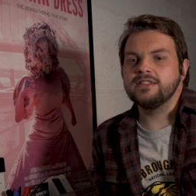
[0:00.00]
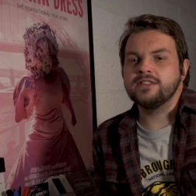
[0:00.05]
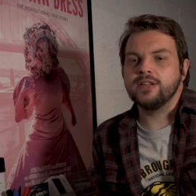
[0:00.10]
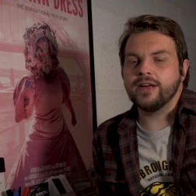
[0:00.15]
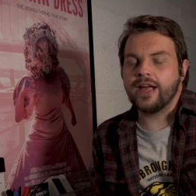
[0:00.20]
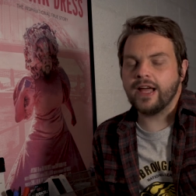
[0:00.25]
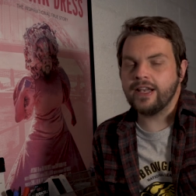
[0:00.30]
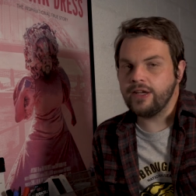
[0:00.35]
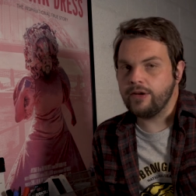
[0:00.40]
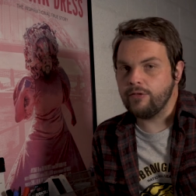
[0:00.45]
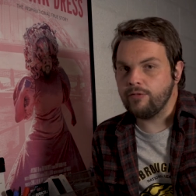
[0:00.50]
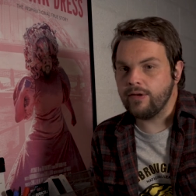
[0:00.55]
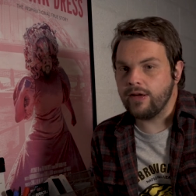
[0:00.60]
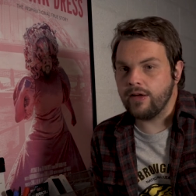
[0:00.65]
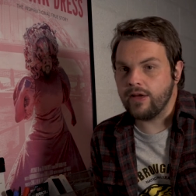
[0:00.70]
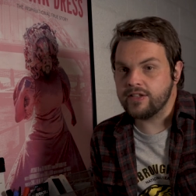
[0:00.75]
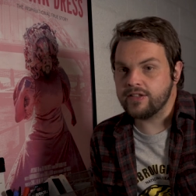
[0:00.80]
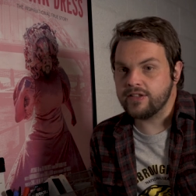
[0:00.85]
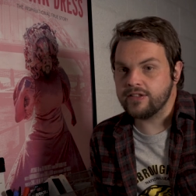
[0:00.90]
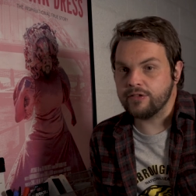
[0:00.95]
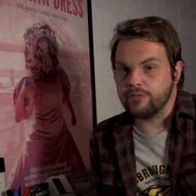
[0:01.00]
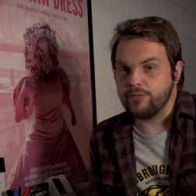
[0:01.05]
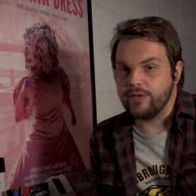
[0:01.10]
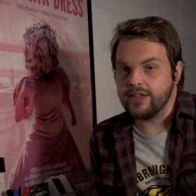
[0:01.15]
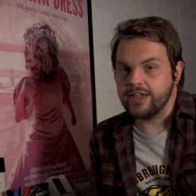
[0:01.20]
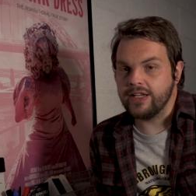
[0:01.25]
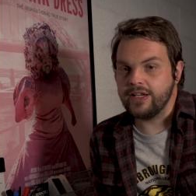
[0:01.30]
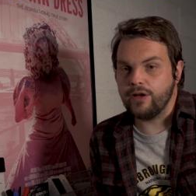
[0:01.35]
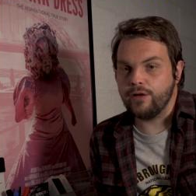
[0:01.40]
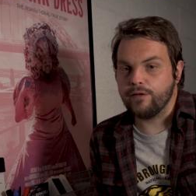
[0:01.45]
So again, this is a
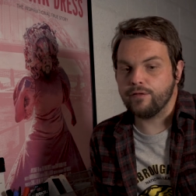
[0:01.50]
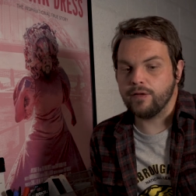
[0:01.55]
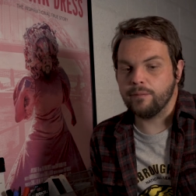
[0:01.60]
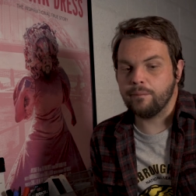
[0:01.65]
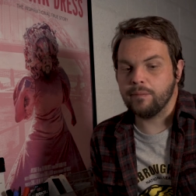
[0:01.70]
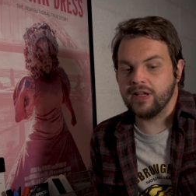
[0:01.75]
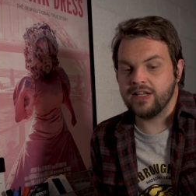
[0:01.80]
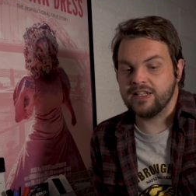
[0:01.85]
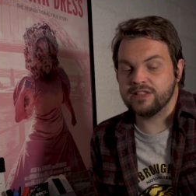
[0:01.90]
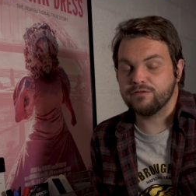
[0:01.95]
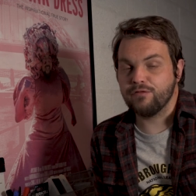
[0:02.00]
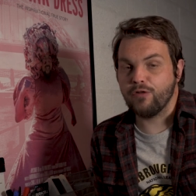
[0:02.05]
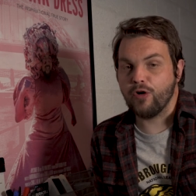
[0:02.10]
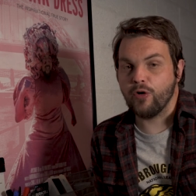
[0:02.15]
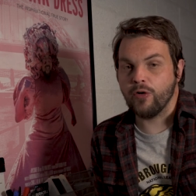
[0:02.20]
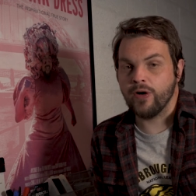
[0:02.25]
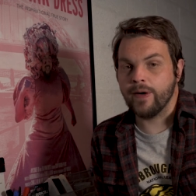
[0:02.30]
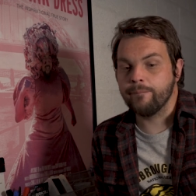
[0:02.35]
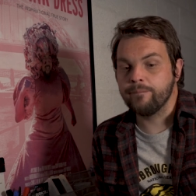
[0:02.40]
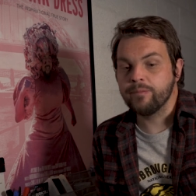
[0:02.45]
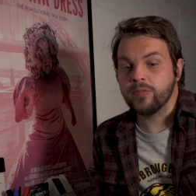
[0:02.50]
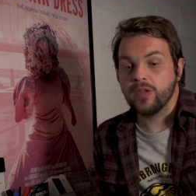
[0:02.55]
really useful place for it.